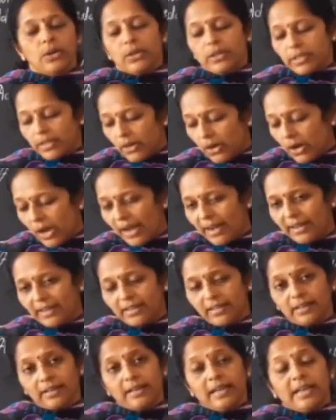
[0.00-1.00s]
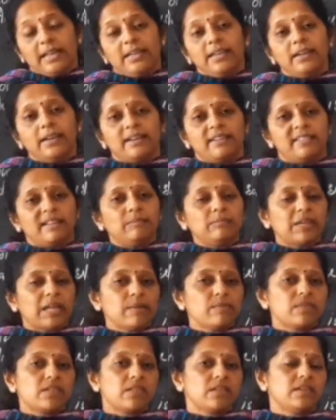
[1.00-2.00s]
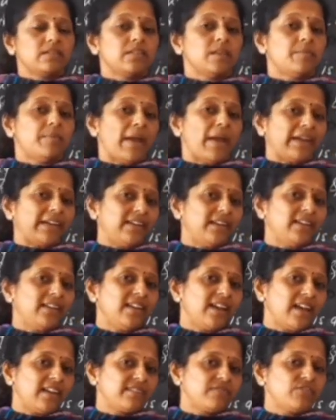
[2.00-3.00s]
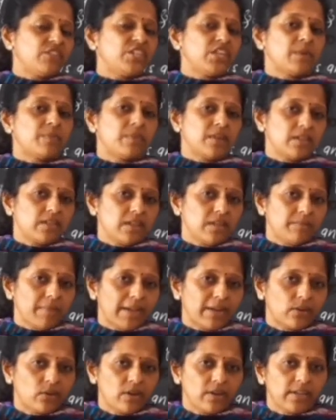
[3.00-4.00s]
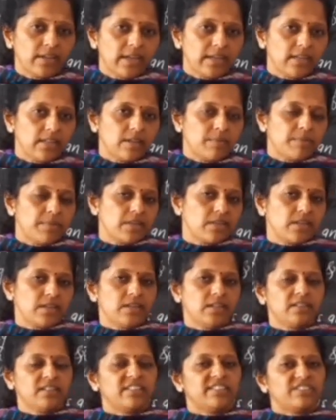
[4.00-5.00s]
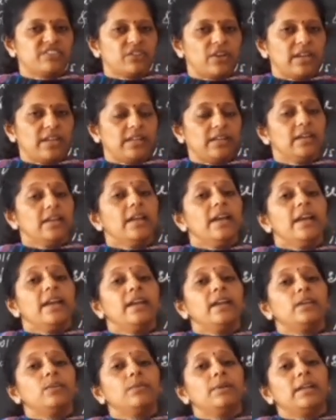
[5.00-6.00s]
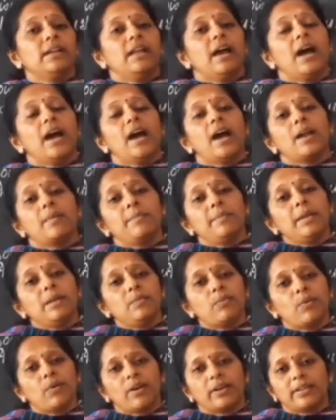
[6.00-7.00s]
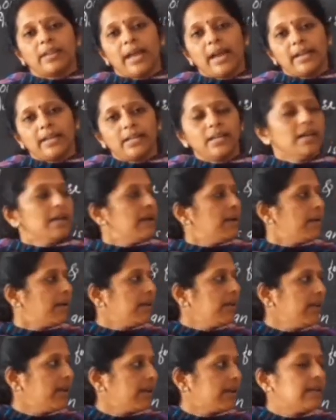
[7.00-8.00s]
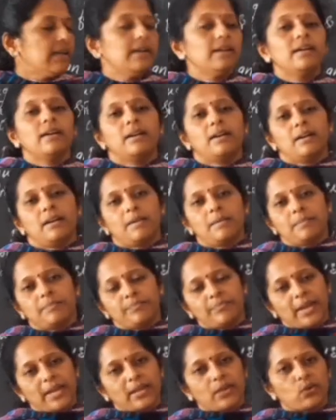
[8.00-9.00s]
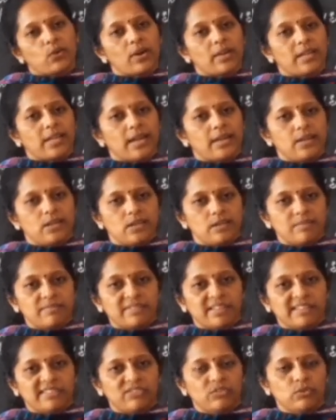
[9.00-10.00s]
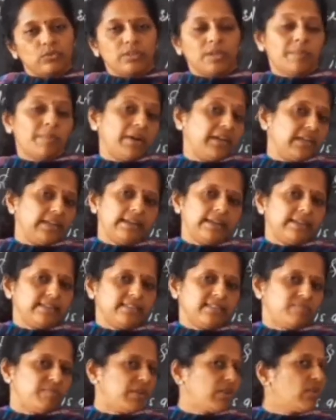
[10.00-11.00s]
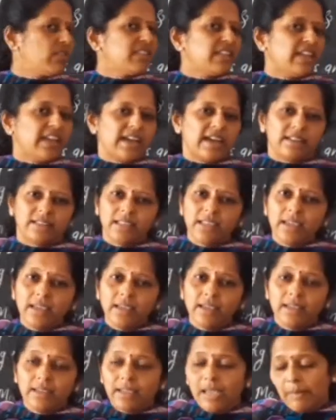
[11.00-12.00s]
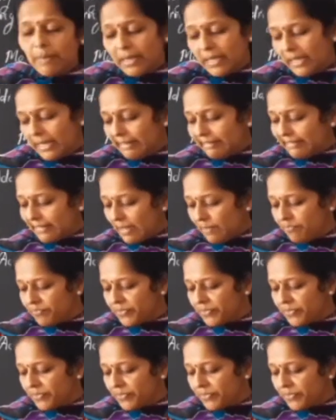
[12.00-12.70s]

So and here sometimes the bacteria which are present, microorganism present in the soil, it will harming for that here microorganisms also, the fertilizers, because they are the chemicals.